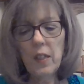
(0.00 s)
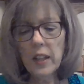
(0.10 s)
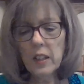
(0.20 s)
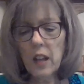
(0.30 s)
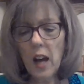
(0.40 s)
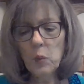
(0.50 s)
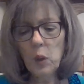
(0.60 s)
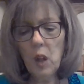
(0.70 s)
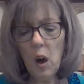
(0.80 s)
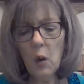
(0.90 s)
that God
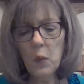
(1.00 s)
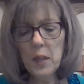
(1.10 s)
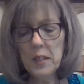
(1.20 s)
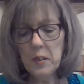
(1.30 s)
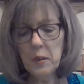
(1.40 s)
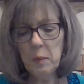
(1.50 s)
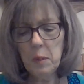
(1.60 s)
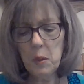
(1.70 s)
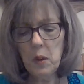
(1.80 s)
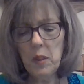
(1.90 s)
will always
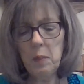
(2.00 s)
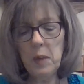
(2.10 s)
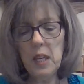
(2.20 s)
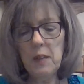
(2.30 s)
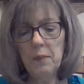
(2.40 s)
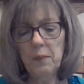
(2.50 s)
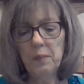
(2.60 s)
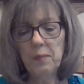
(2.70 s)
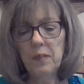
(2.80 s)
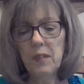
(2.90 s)
be with me
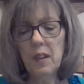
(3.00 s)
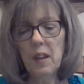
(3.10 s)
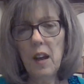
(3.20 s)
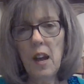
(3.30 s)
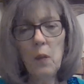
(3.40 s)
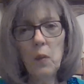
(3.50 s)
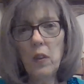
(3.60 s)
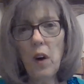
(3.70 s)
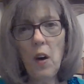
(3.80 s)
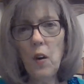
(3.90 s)
and
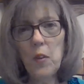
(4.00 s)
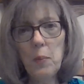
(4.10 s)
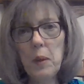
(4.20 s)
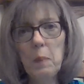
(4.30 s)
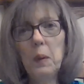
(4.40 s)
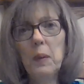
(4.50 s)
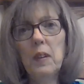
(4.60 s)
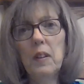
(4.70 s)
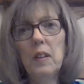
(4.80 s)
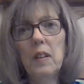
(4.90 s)
with all the people
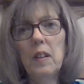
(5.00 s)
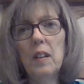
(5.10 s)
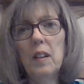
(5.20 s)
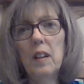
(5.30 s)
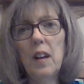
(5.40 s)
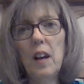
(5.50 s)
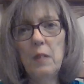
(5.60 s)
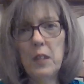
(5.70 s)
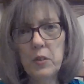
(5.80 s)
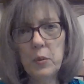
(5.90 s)

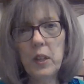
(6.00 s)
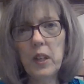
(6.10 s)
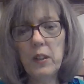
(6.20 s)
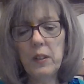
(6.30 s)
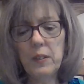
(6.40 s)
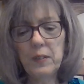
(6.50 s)
of Israel.